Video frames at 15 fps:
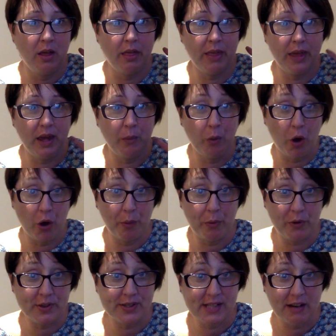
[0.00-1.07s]
the Warner
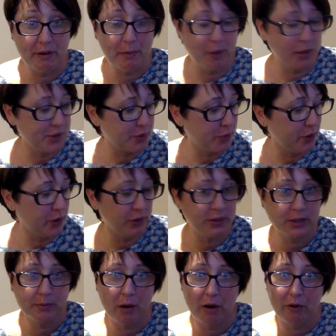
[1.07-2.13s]
Brothers Harry Potter World
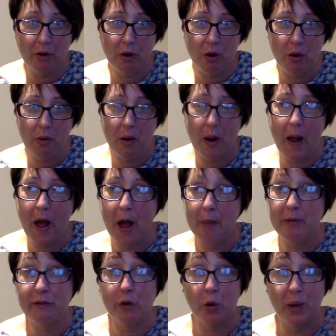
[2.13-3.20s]
tomorrow
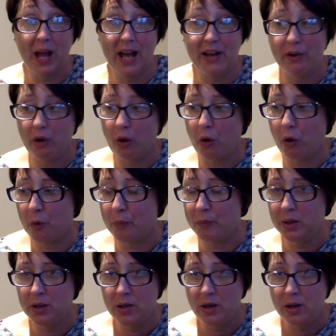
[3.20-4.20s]
before we head home